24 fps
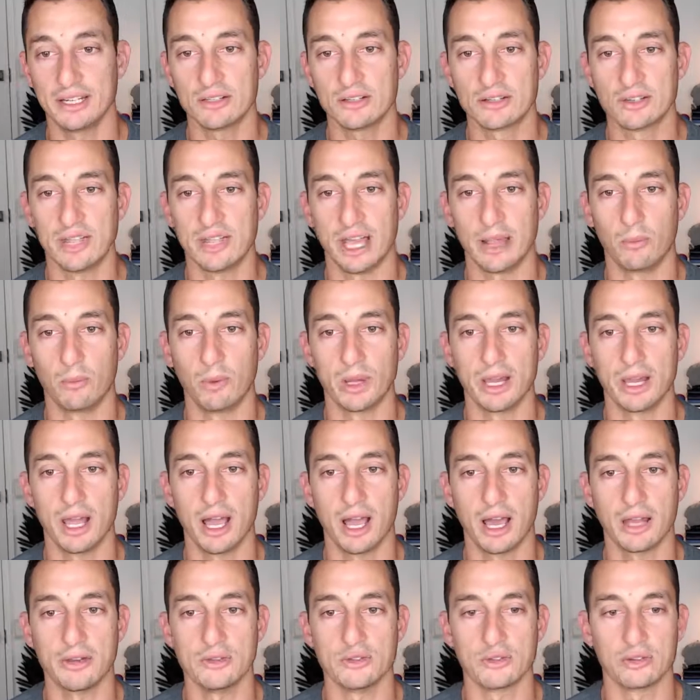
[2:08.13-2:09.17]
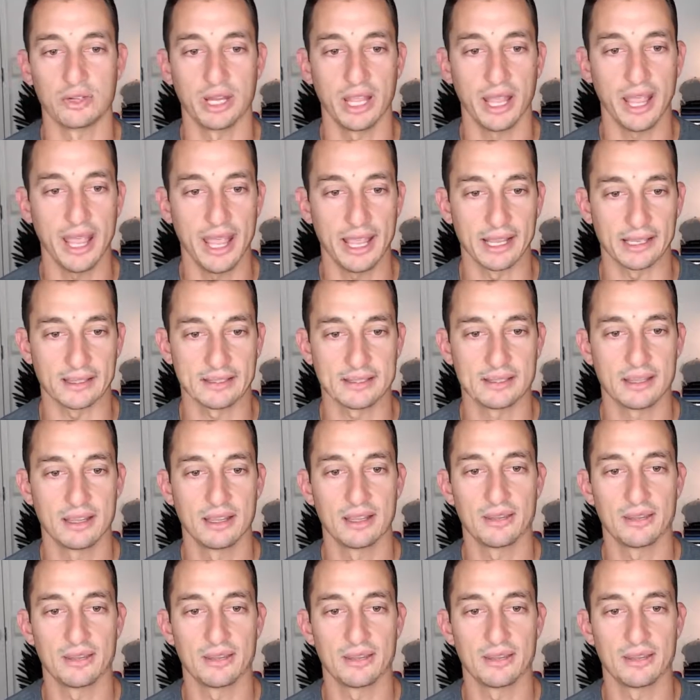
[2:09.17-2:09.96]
to that 100x.